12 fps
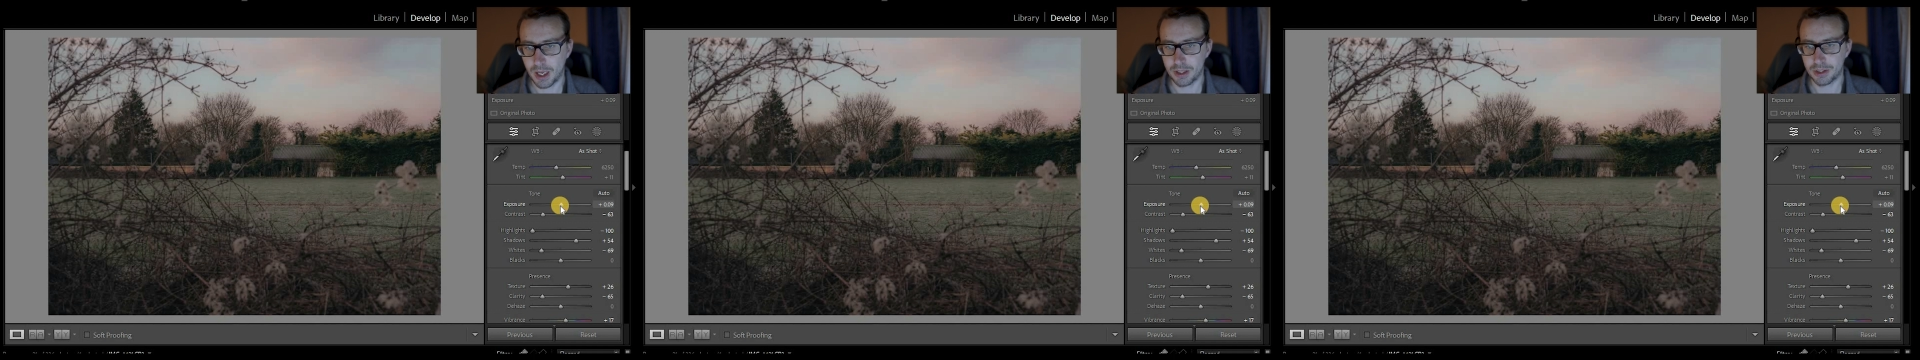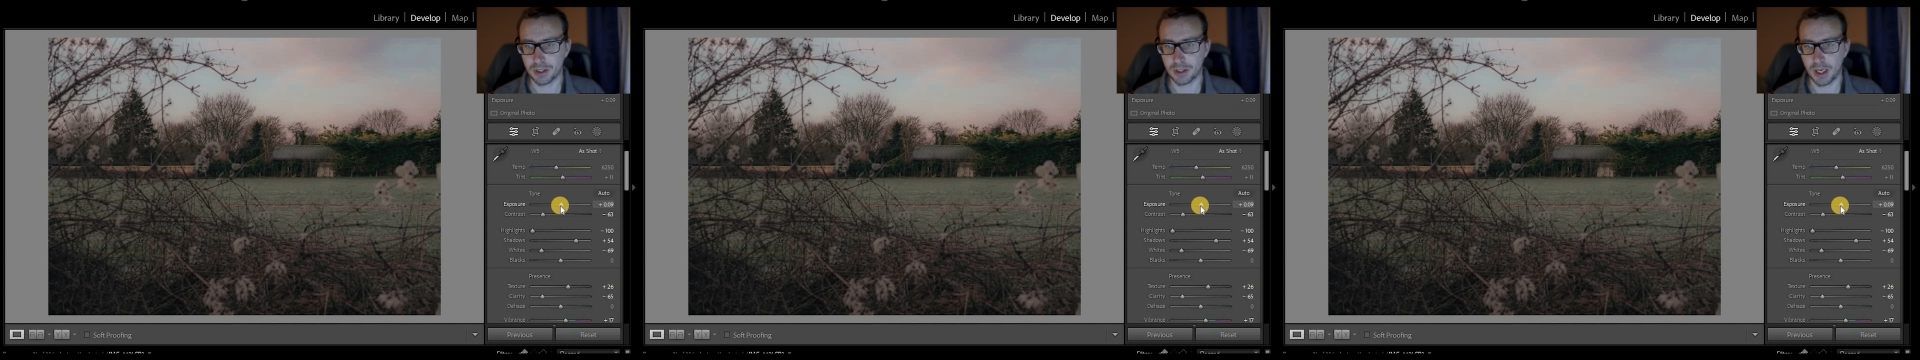
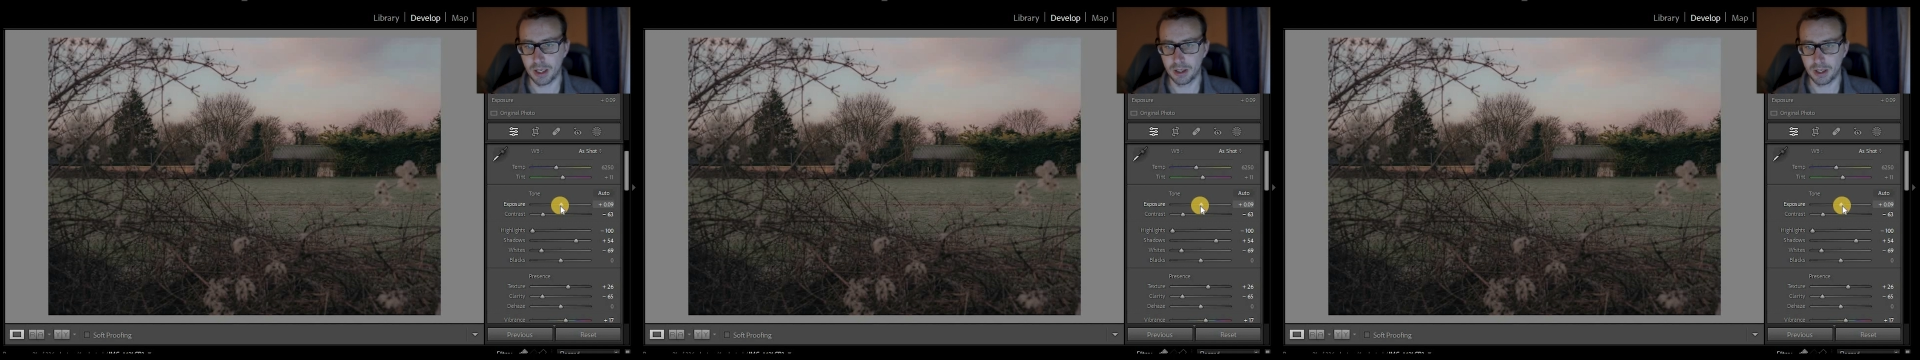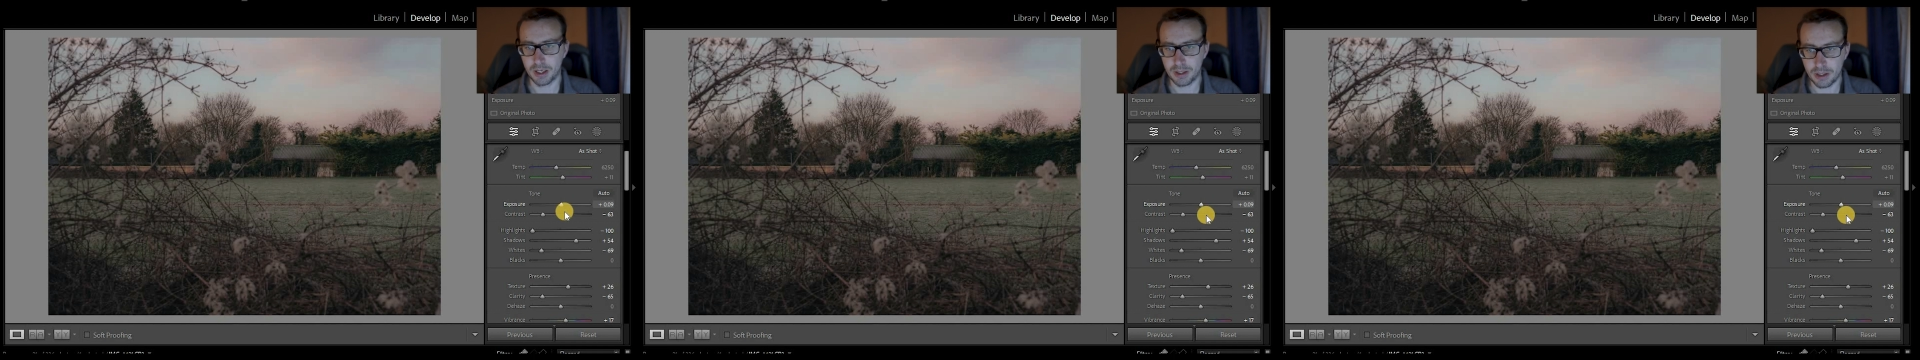That's okay.
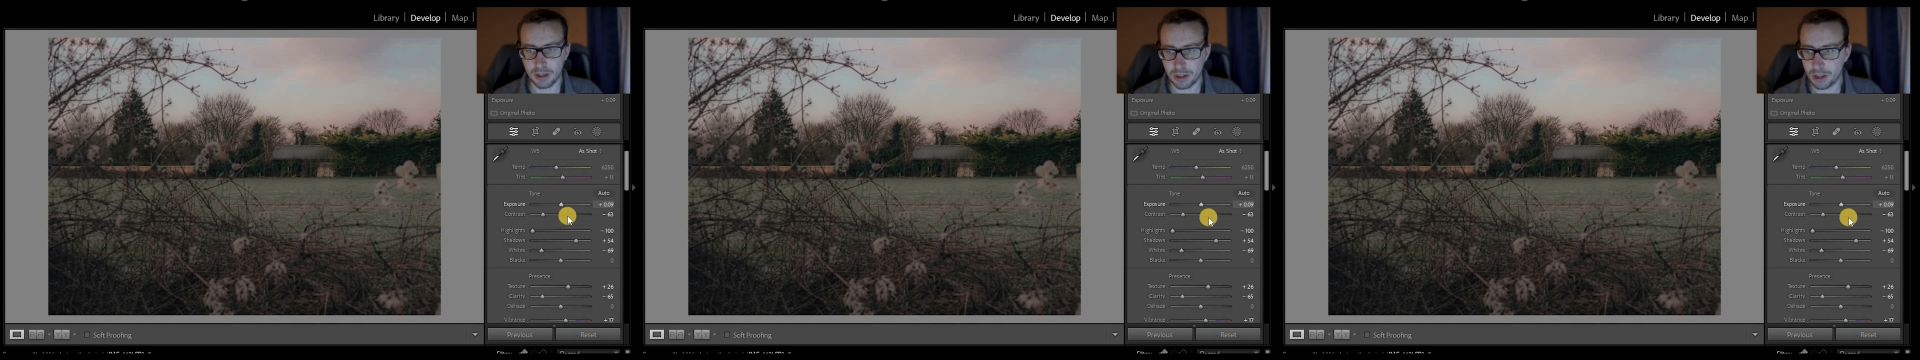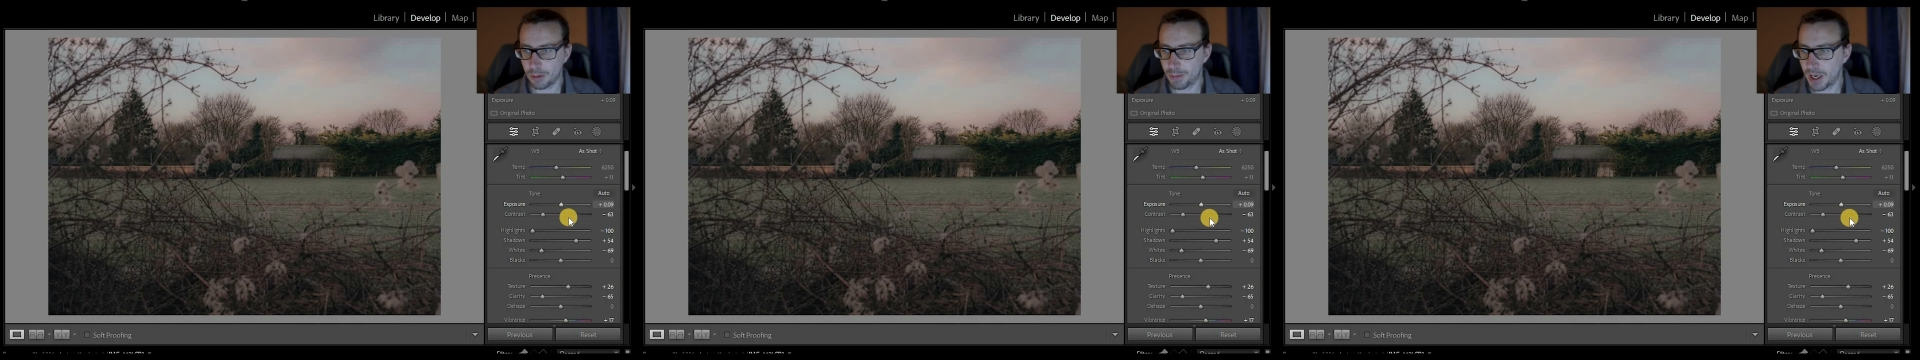That's not
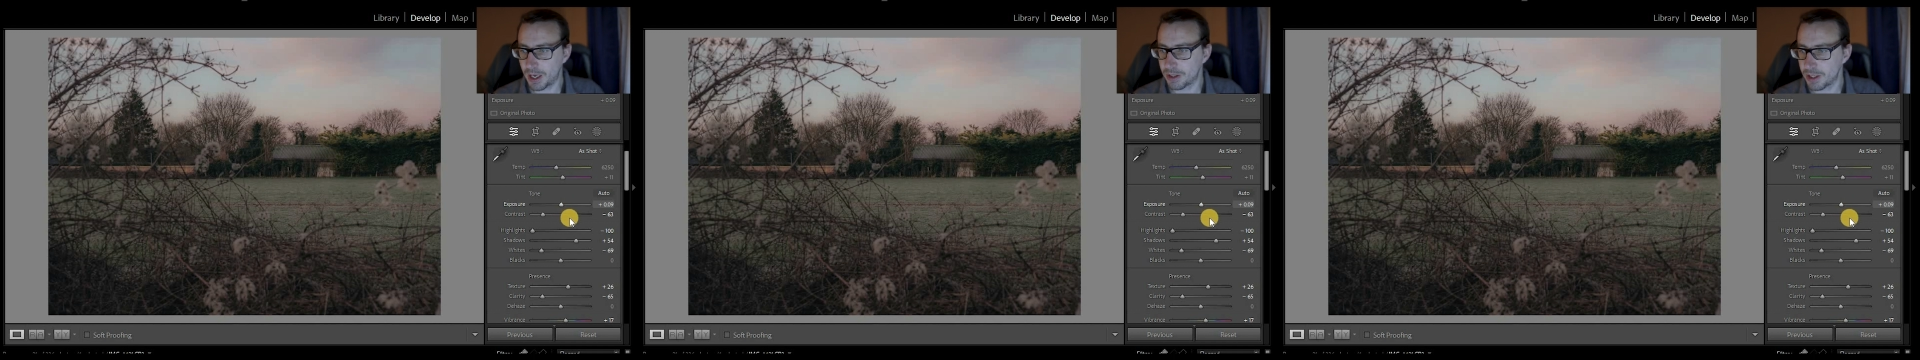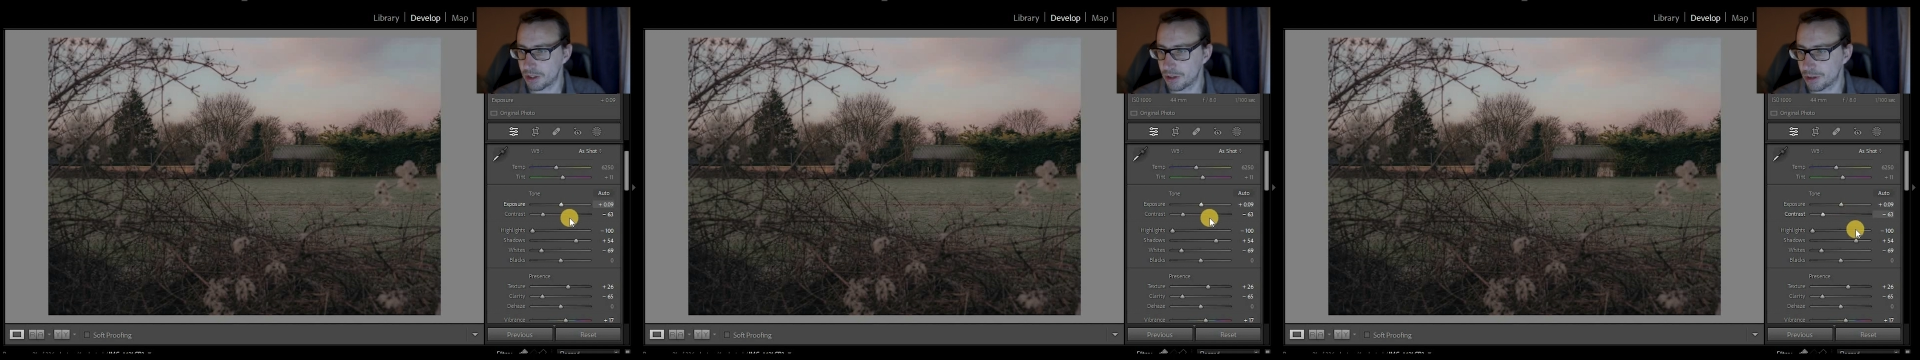too bad.
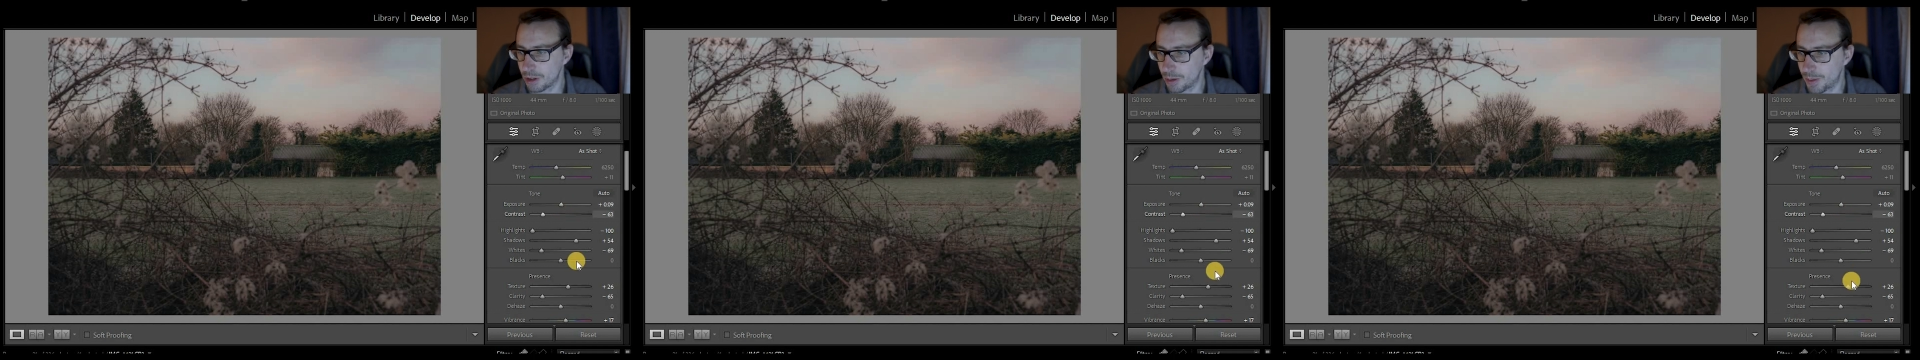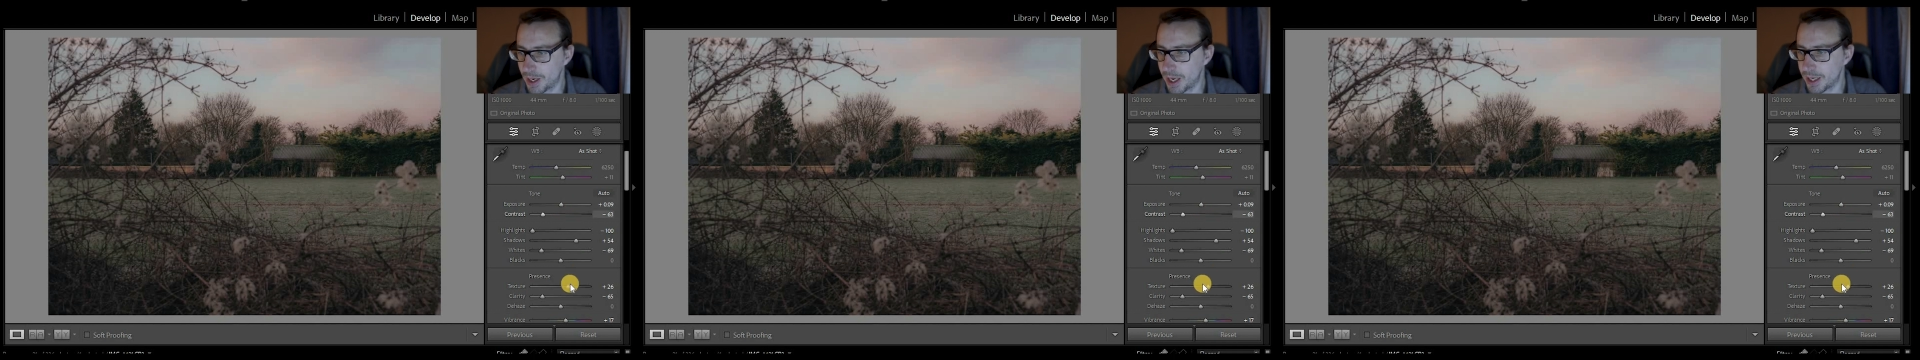That's not too
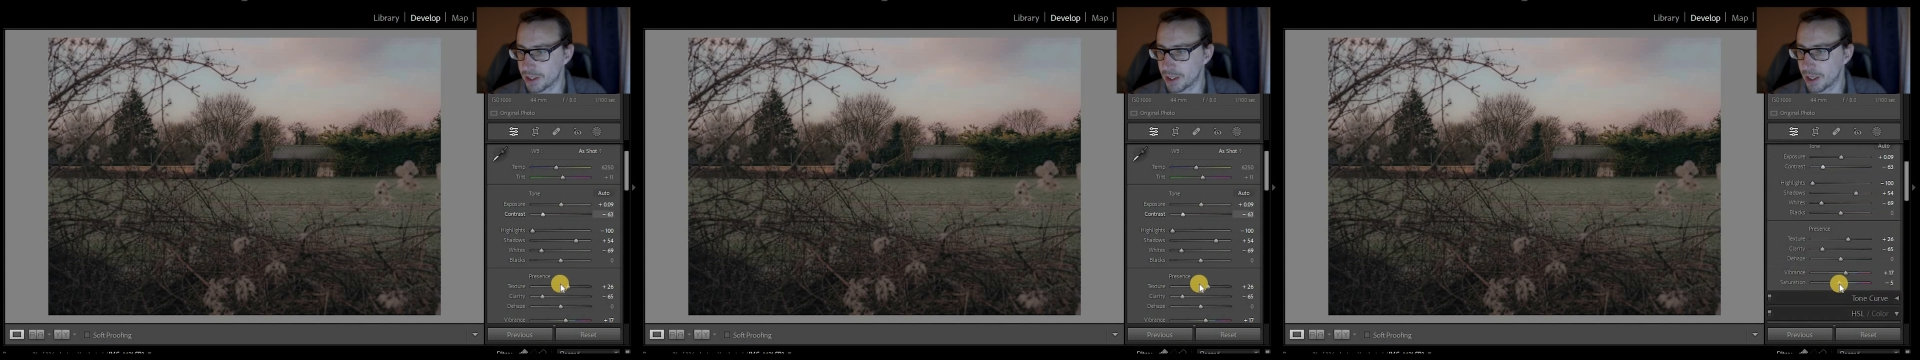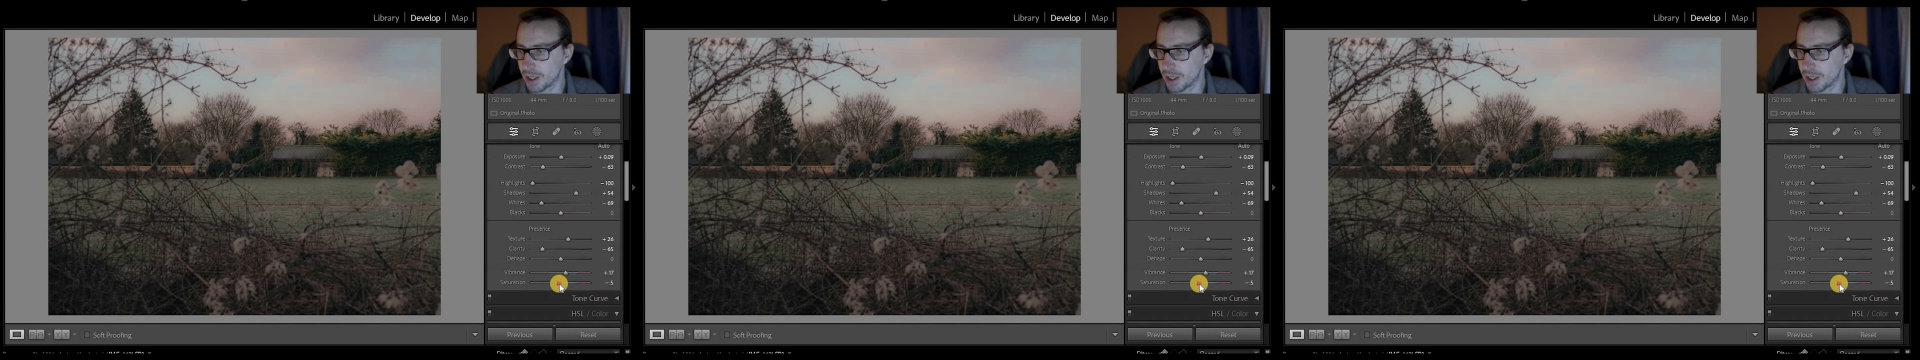bad.